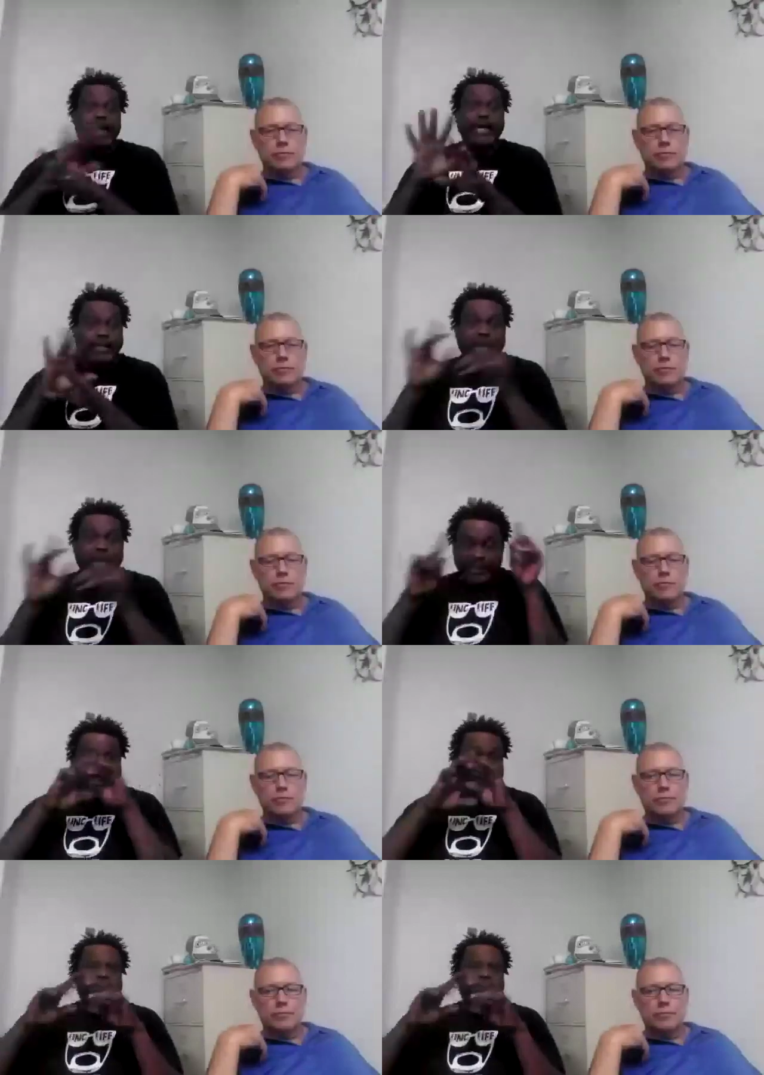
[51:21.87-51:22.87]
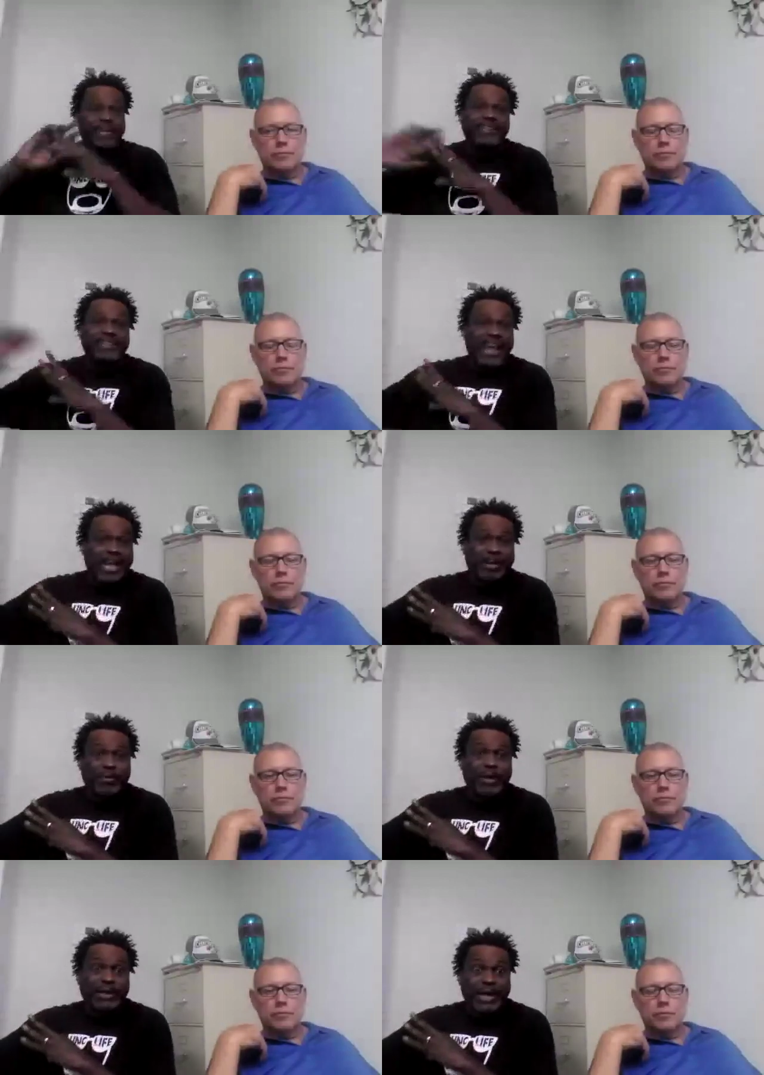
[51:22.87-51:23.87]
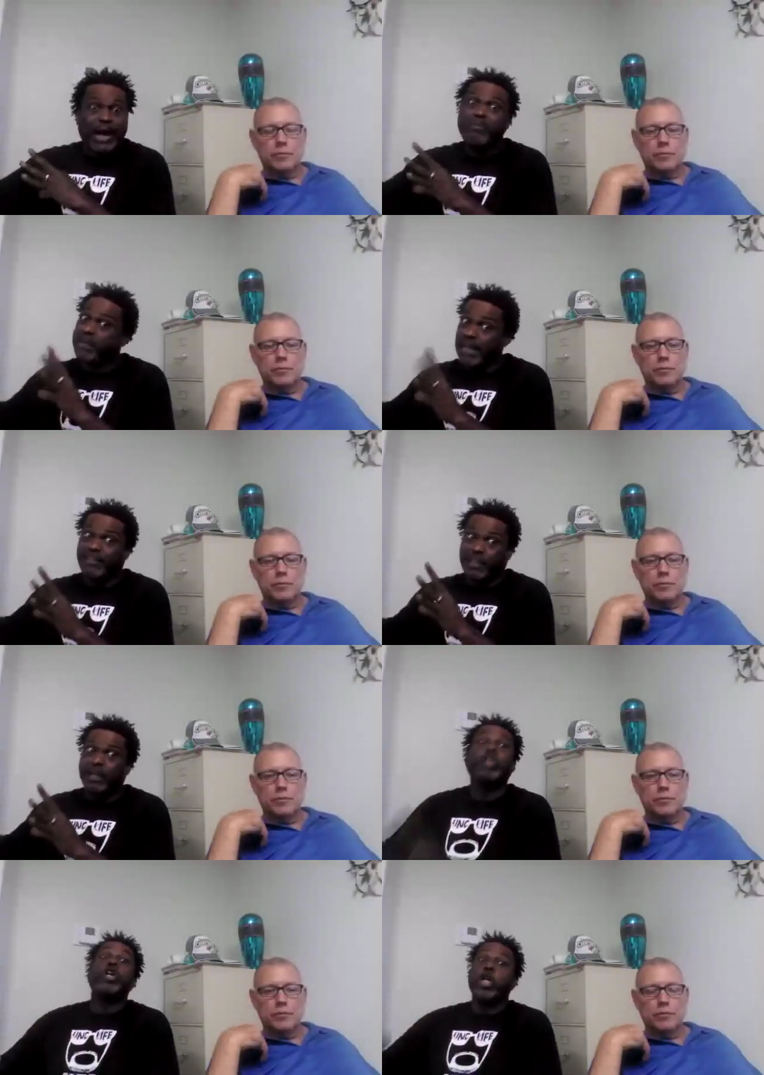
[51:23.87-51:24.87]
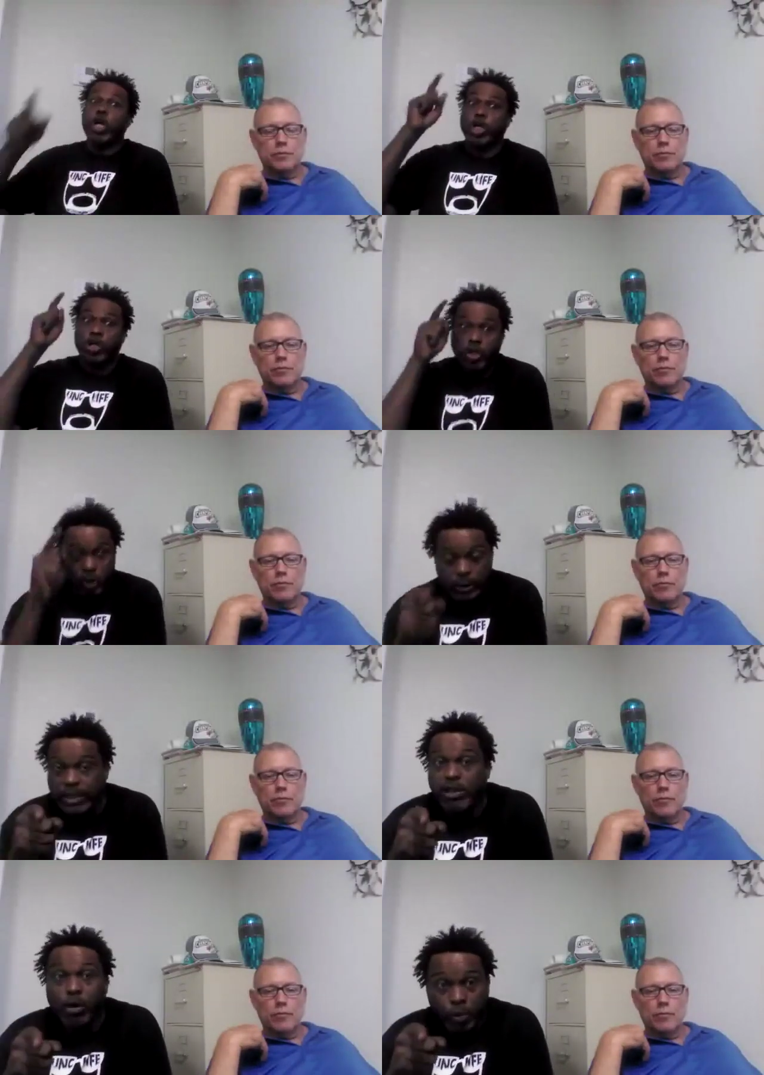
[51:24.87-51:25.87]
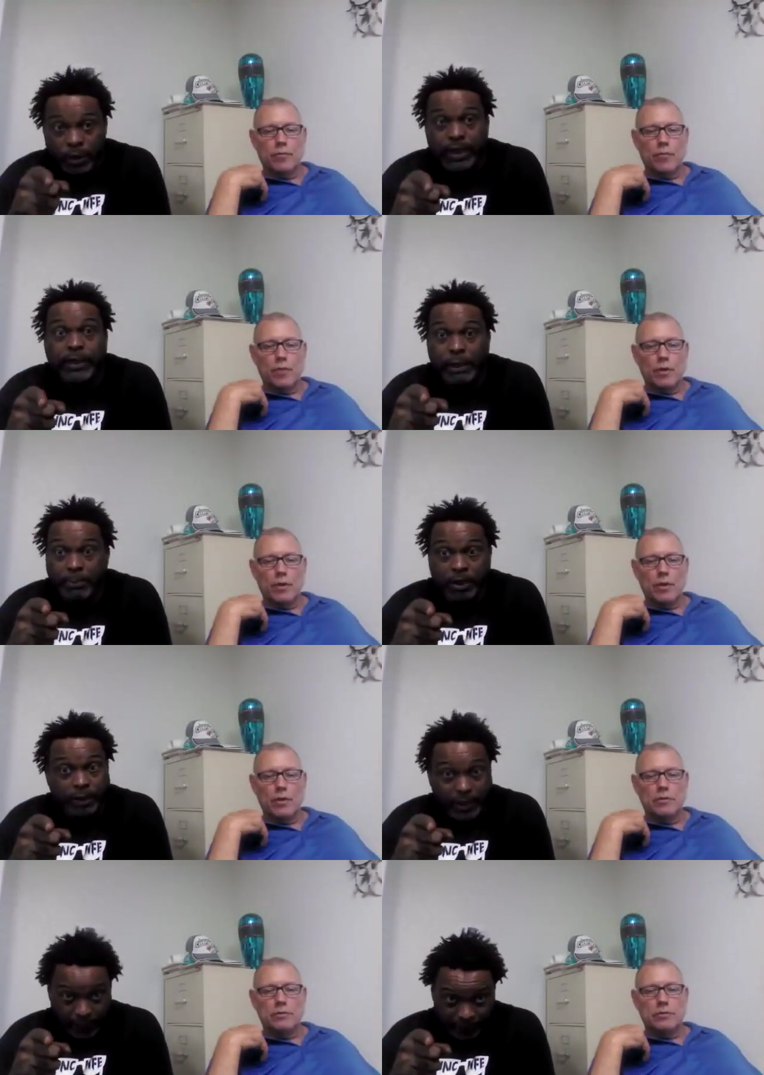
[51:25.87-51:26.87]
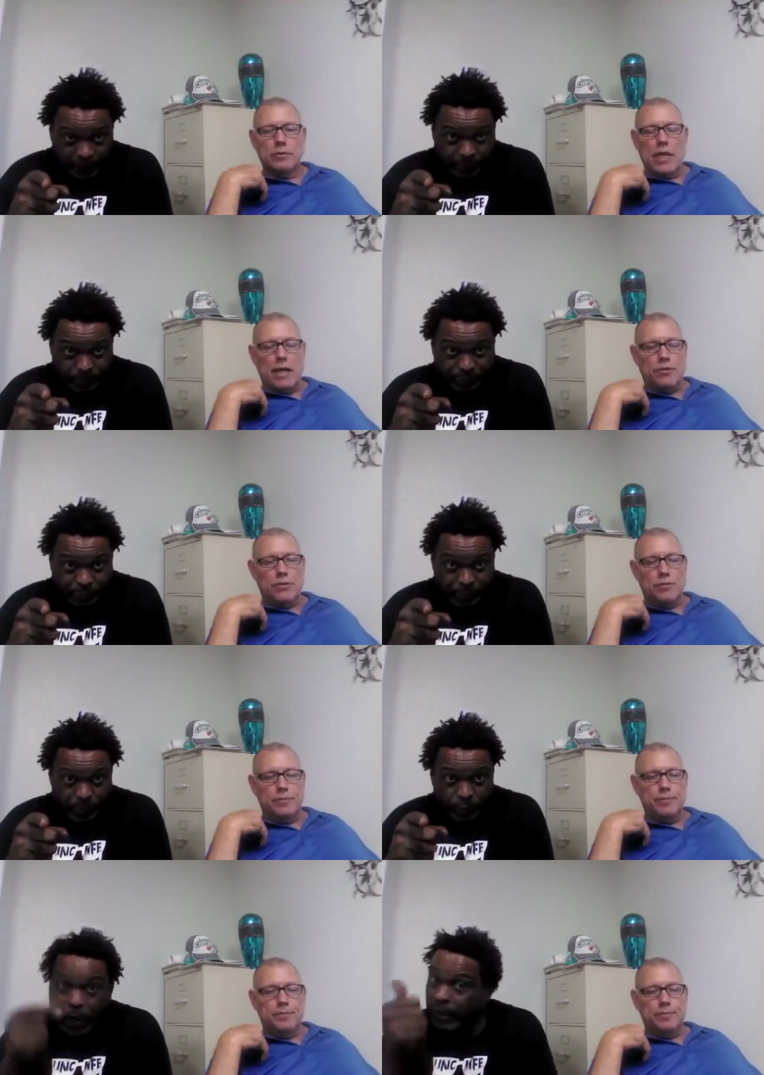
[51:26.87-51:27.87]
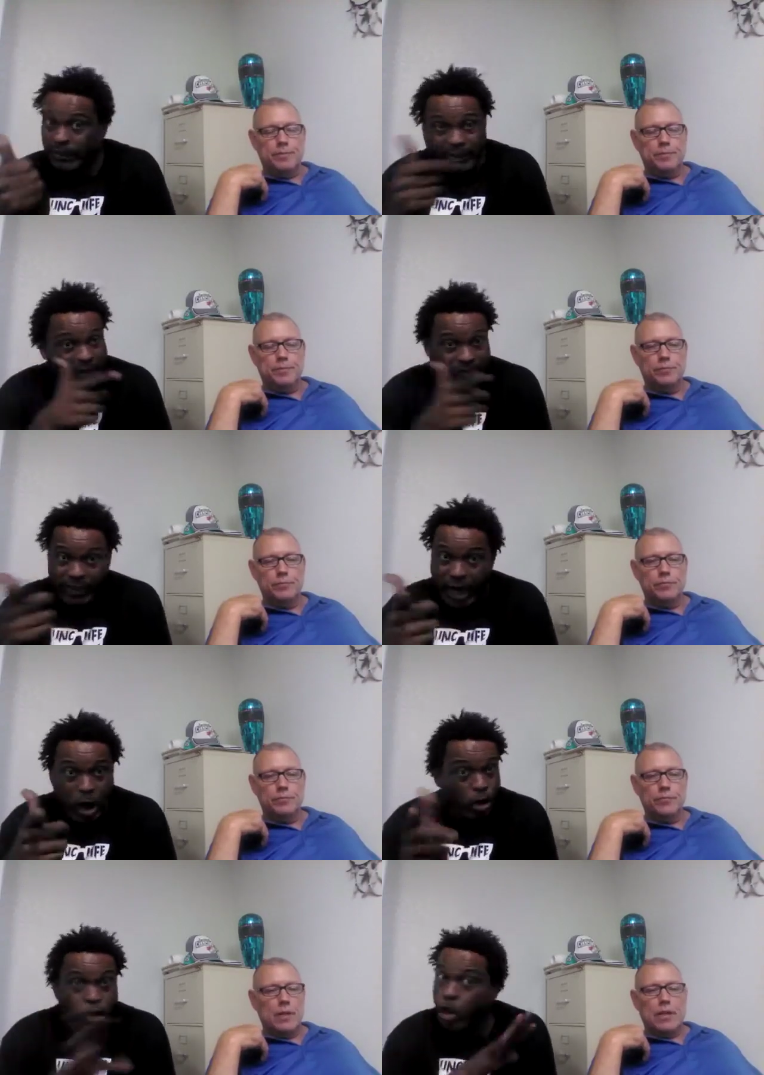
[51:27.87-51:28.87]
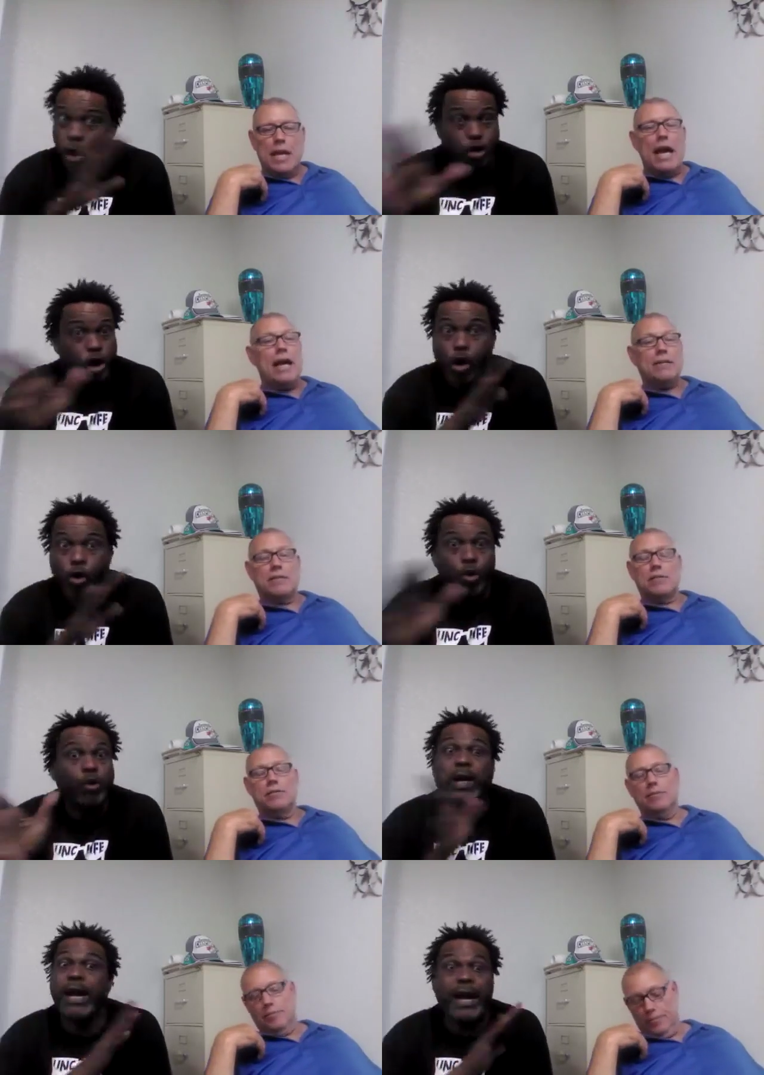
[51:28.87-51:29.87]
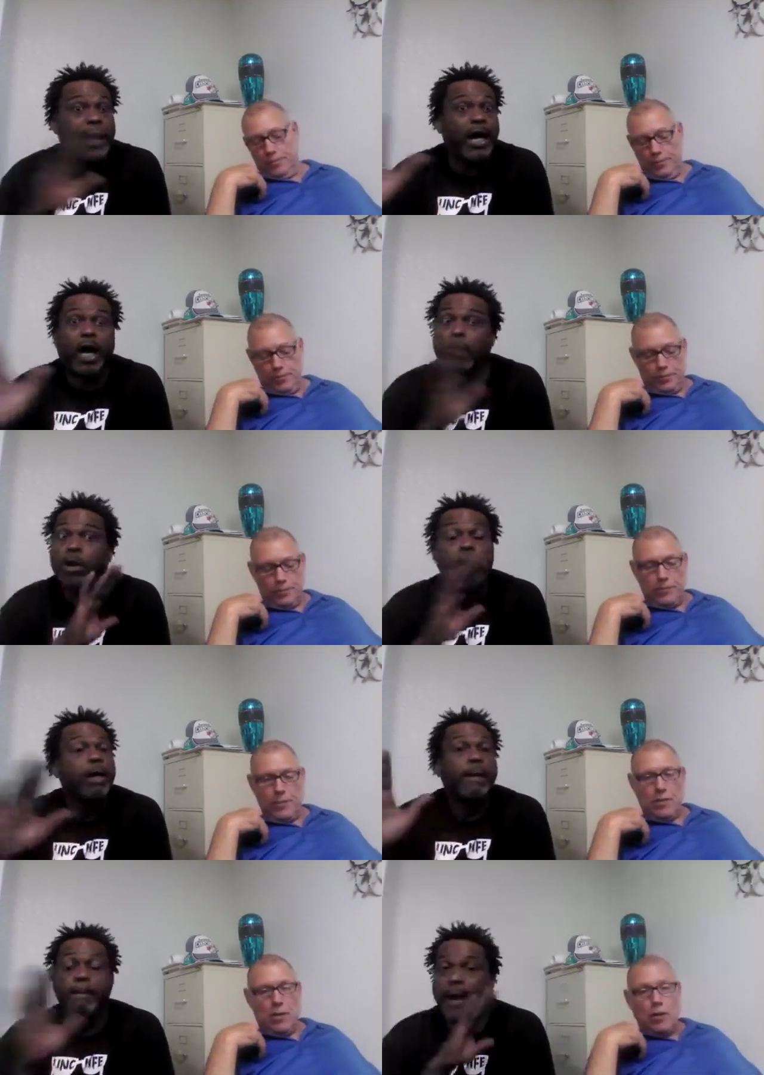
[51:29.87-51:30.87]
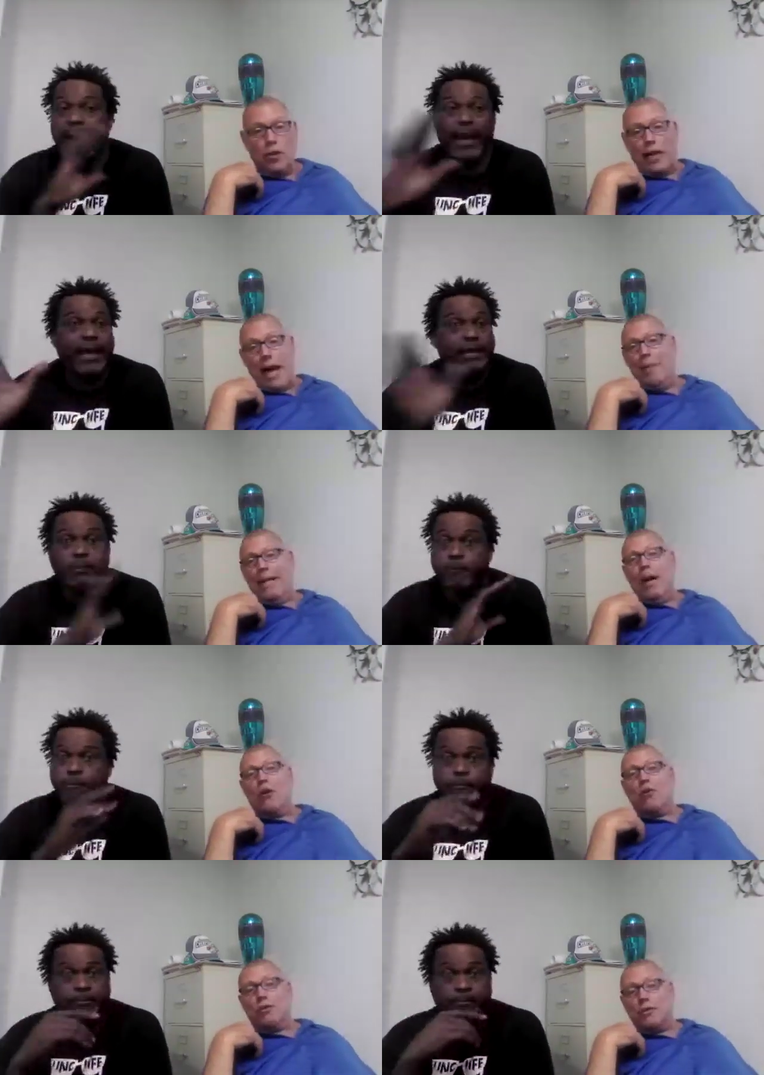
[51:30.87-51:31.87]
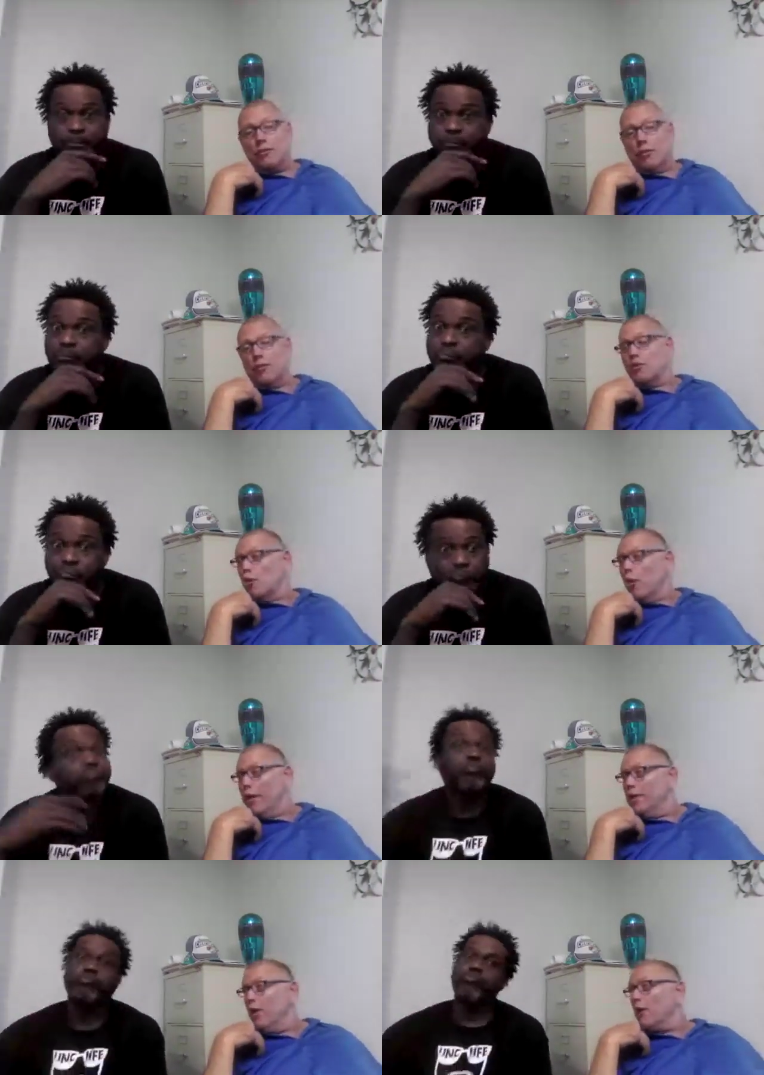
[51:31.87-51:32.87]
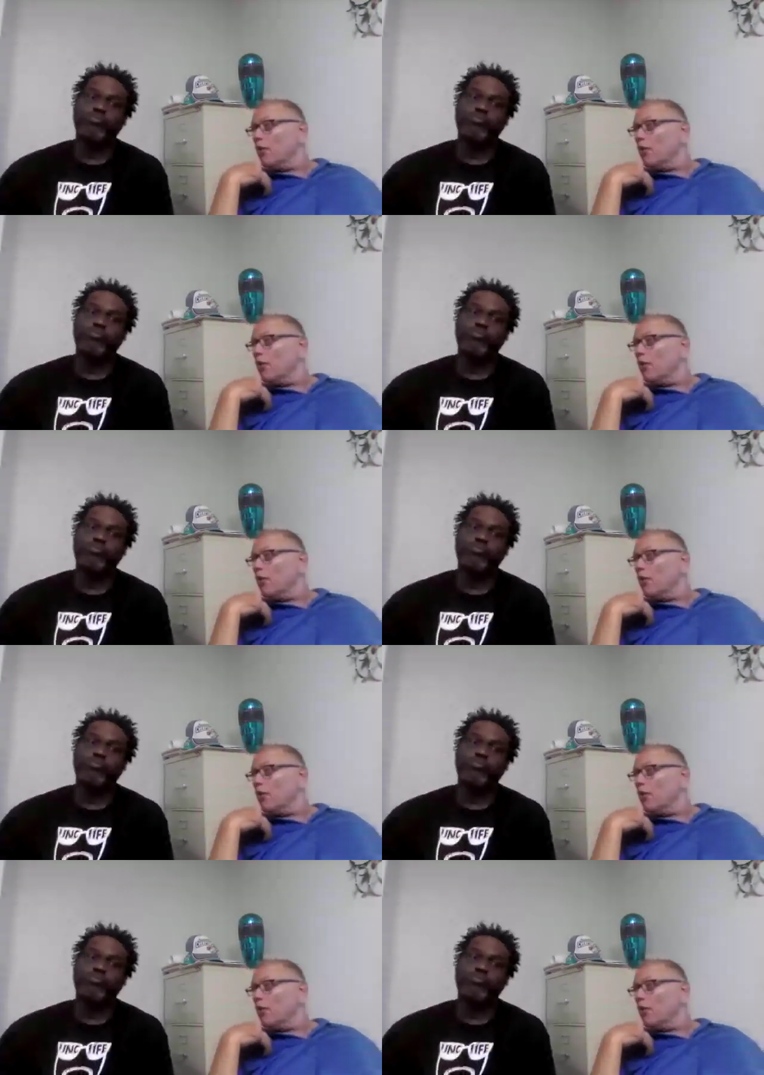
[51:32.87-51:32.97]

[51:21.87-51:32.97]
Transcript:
Speaker 1: Right? Yeah, the comedian is out the window now. I'm dead serious. You need to know who the hell keeping your kids. Yes. Relatives and all. You know, man. how many uncles have destroyed?